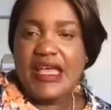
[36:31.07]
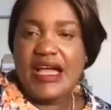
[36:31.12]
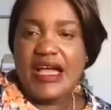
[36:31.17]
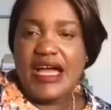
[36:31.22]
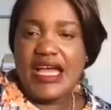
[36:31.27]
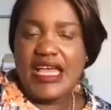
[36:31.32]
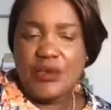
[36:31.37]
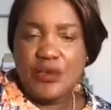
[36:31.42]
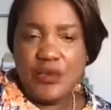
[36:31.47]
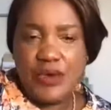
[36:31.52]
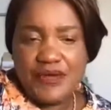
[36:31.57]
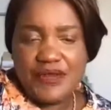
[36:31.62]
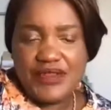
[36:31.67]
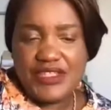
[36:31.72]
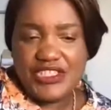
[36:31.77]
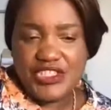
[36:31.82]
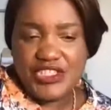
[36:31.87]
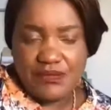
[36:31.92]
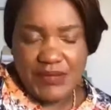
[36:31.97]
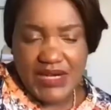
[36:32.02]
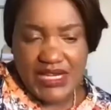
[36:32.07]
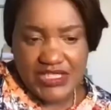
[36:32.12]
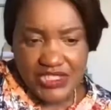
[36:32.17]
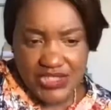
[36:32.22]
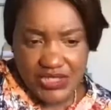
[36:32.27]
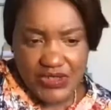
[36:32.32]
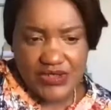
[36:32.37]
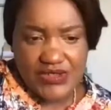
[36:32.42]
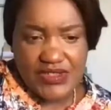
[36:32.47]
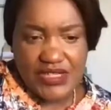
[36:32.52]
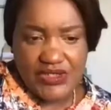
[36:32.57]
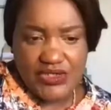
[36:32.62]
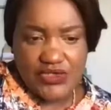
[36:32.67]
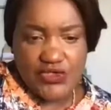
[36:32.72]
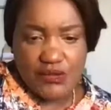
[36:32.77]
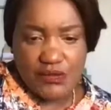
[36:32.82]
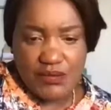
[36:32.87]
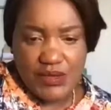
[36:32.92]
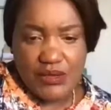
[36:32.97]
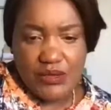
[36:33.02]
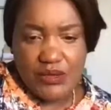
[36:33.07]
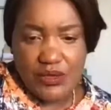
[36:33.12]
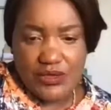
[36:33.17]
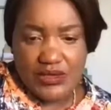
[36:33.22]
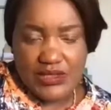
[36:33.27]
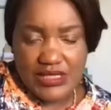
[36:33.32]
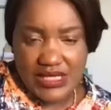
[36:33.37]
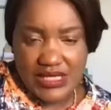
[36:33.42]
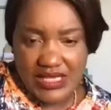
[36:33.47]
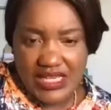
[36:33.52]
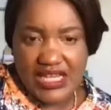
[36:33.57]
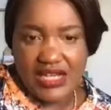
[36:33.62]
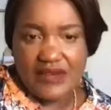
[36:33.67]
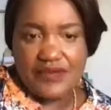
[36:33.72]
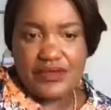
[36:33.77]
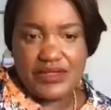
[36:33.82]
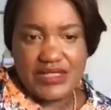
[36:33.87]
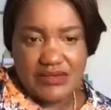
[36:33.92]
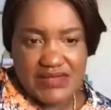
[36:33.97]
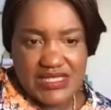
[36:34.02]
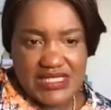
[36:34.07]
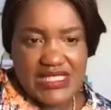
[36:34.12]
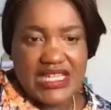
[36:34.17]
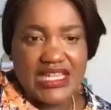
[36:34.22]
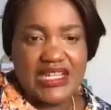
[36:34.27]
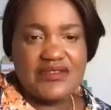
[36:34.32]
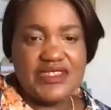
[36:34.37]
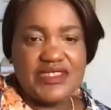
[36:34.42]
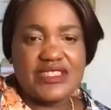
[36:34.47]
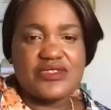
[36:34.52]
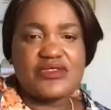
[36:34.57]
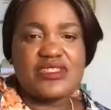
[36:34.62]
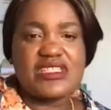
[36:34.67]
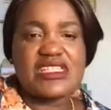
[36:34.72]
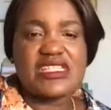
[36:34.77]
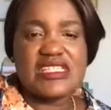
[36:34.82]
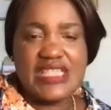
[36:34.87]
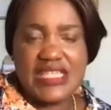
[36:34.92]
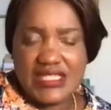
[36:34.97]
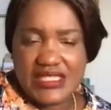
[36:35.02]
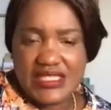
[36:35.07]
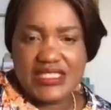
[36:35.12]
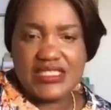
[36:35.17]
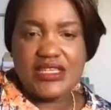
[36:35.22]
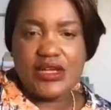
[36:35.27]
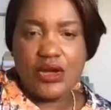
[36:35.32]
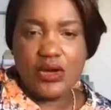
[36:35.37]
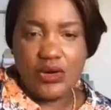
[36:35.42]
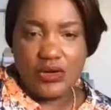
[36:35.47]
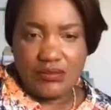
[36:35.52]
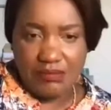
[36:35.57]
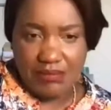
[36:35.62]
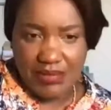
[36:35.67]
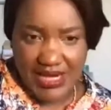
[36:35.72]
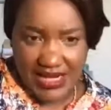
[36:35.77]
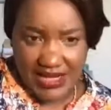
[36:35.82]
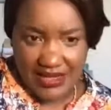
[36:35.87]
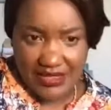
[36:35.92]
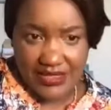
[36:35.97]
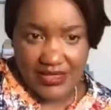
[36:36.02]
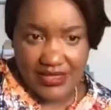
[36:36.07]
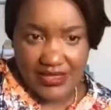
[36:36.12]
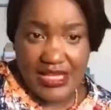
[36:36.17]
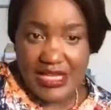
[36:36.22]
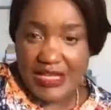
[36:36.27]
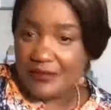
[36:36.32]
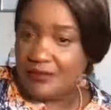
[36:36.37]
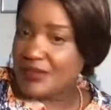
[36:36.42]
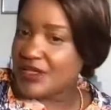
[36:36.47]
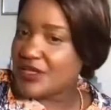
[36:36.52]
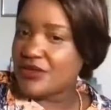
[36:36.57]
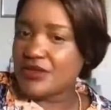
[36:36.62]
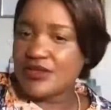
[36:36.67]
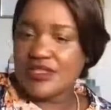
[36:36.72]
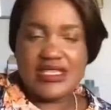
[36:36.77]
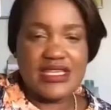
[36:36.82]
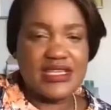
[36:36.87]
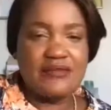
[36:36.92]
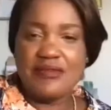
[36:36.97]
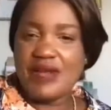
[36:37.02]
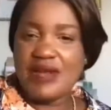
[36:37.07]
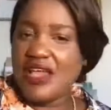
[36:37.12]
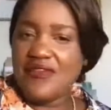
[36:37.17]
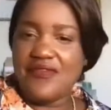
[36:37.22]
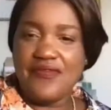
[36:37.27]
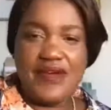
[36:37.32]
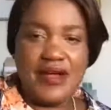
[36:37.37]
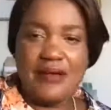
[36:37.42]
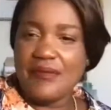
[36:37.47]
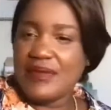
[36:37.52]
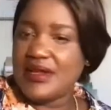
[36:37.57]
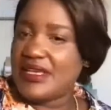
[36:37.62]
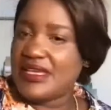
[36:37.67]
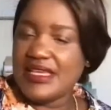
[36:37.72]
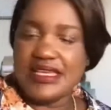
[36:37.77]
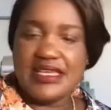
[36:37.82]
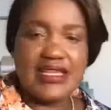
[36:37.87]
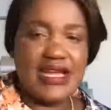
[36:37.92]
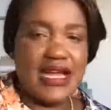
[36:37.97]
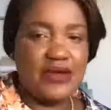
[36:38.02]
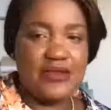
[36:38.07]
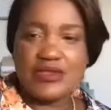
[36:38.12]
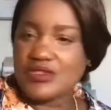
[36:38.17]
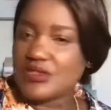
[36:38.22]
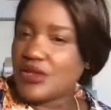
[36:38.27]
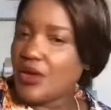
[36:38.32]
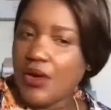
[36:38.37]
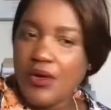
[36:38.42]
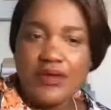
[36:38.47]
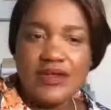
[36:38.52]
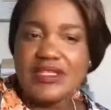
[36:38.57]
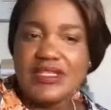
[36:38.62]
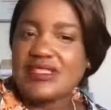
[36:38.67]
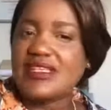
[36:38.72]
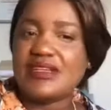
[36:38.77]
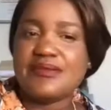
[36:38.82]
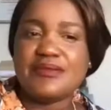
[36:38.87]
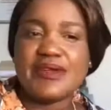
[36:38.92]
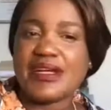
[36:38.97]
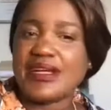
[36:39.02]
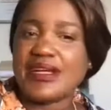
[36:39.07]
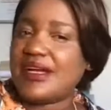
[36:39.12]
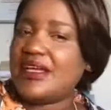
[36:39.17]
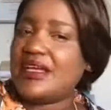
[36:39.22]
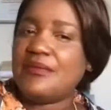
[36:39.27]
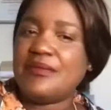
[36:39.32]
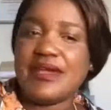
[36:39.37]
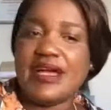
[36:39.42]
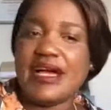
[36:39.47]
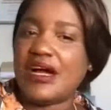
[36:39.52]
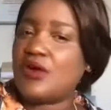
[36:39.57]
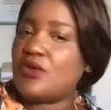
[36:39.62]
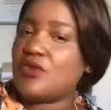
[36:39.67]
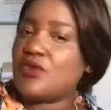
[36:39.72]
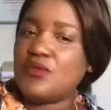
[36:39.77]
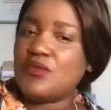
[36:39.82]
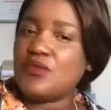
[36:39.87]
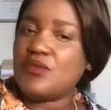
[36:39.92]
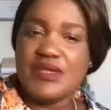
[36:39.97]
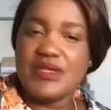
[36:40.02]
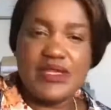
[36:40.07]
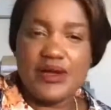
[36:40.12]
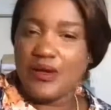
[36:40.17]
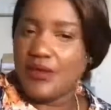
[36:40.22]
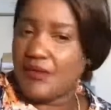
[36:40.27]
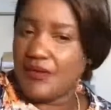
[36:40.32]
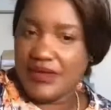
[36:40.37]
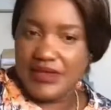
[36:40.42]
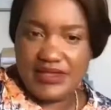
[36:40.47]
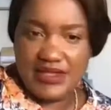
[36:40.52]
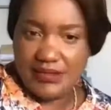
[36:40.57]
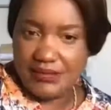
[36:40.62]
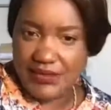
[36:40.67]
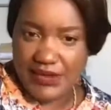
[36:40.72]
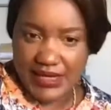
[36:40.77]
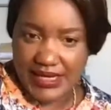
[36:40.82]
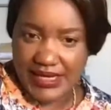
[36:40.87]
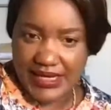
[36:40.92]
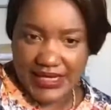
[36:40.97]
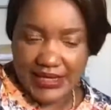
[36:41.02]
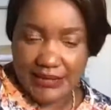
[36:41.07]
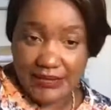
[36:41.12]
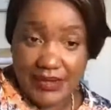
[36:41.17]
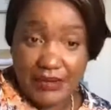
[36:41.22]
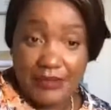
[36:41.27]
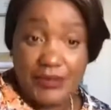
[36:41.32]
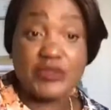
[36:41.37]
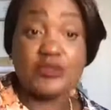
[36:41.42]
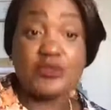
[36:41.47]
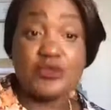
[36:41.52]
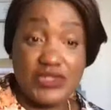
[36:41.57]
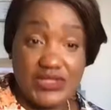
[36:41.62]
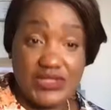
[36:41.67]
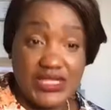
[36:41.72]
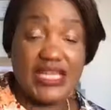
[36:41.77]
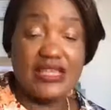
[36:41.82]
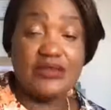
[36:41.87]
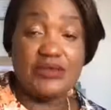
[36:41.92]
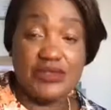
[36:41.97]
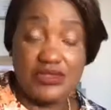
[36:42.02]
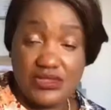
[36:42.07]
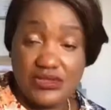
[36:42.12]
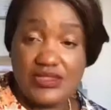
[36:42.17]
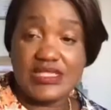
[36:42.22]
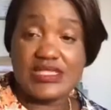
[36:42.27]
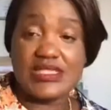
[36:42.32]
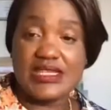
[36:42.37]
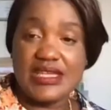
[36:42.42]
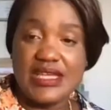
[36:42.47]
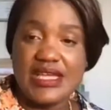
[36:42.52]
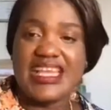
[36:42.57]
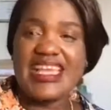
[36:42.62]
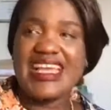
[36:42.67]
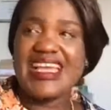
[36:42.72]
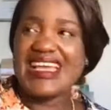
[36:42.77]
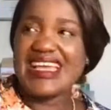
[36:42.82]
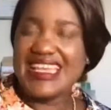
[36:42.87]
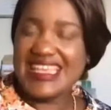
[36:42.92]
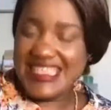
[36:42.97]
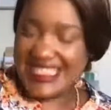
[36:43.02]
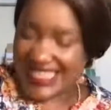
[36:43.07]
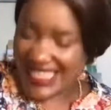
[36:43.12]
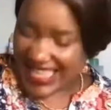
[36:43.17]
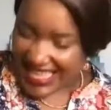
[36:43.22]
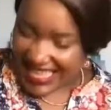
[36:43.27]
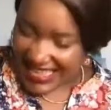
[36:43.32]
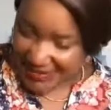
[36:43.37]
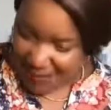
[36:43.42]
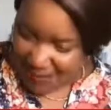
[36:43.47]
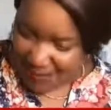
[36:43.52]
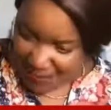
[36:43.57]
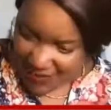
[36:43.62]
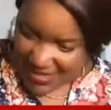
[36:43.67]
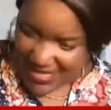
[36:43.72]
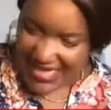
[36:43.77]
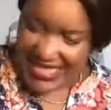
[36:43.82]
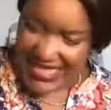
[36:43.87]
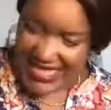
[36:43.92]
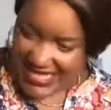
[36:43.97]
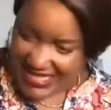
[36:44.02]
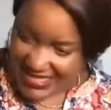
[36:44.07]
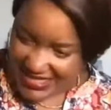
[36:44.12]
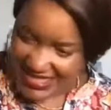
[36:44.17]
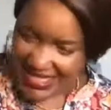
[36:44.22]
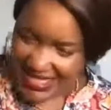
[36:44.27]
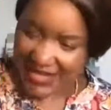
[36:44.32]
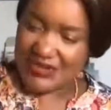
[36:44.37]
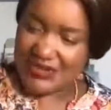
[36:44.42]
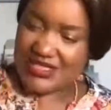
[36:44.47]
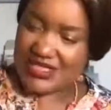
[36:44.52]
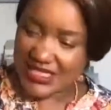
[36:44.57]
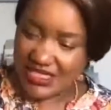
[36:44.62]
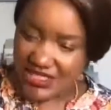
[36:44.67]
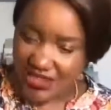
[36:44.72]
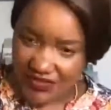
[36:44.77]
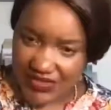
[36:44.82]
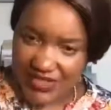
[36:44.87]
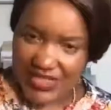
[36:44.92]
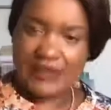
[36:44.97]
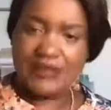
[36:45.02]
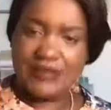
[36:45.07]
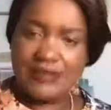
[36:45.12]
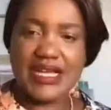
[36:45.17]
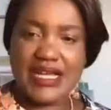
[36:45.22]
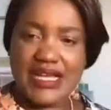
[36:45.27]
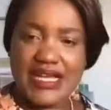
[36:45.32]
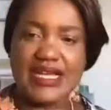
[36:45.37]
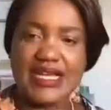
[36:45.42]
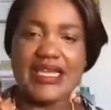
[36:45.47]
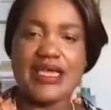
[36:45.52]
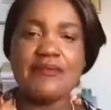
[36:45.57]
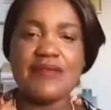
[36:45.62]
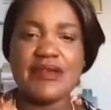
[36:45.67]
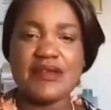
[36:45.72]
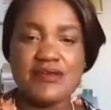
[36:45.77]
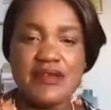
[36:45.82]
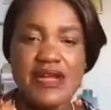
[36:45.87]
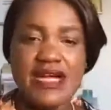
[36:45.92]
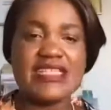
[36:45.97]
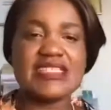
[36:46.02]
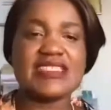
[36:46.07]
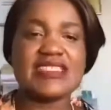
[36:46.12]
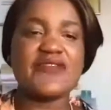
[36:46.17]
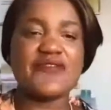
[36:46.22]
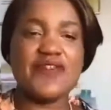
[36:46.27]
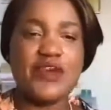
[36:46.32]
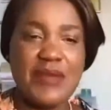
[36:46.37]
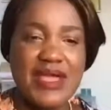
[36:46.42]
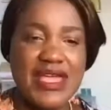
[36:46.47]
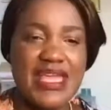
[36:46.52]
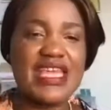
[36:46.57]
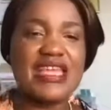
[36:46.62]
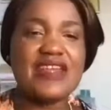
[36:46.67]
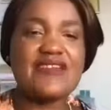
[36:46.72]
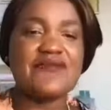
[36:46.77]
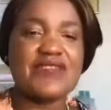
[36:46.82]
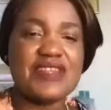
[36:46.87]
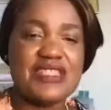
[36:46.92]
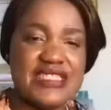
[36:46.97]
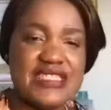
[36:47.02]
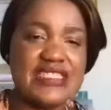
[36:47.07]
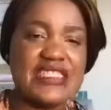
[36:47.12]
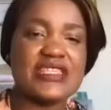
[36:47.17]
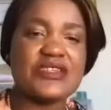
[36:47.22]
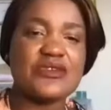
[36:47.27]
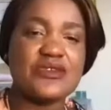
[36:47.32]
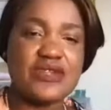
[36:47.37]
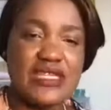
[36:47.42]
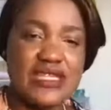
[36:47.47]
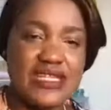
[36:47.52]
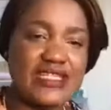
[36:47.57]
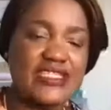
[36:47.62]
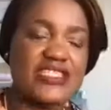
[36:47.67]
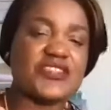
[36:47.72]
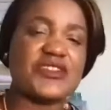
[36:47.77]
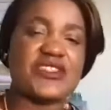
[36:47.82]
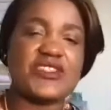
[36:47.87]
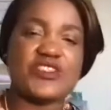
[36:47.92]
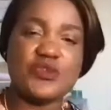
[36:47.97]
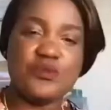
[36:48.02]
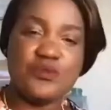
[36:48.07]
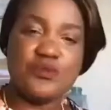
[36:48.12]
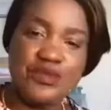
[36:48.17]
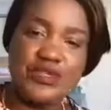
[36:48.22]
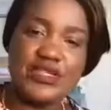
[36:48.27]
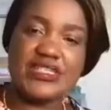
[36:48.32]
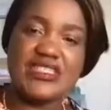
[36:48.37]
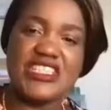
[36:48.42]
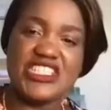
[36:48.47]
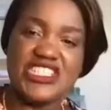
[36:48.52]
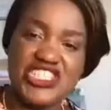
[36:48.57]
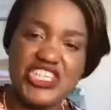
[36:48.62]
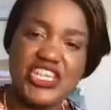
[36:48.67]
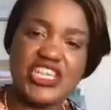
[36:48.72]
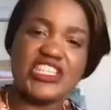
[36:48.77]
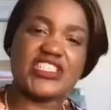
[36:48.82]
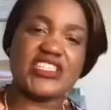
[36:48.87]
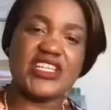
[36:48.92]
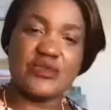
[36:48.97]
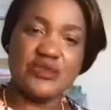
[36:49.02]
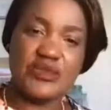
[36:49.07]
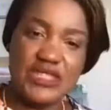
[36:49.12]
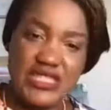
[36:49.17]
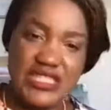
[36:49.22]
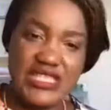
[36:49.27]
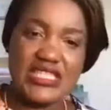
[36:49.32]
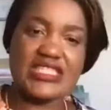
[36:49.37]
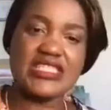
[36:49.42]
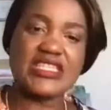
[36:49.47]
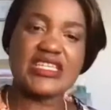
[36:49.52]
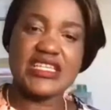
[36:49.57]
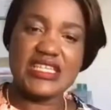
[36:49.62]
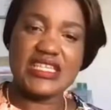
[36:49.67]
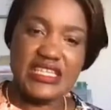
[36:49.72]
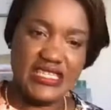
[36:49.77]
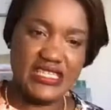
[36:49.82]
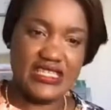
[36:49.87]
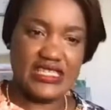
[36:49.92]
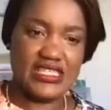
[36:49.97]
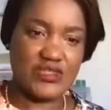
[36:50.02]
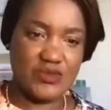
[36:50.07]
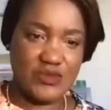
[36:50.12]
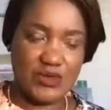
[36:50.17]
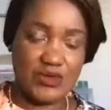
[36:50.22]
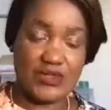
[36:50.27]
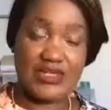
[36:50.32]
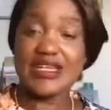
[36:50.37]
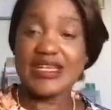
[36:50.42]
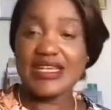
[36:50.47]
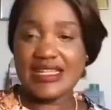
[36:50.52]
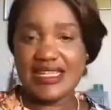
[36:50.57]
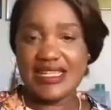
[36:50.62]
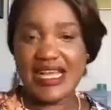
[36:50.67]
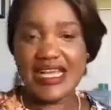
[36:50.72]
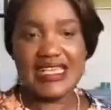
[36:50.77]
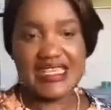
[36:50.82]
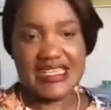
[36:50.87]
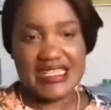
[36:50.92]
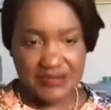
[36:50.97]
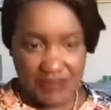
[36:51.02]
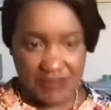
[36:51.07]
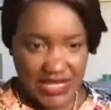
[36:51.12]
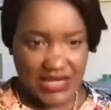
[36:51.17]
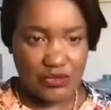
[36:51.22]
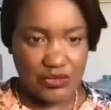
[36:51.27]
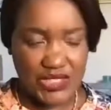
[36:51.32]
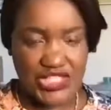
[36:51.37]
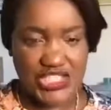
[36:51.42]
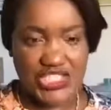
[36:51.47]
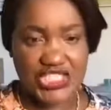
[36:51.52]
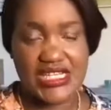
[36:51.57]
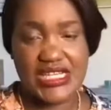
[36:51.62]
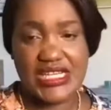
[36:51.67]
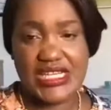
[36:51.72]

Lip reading: I want my children to be what they are for themselves and to create their own path. Because in my family, I was the only Debora Kayembe. I will be the only Debora Kayembe. But what I want to see, it's many thousands of Debora Kayembe rising from every single country to build the change that we need in this world. That is my wish.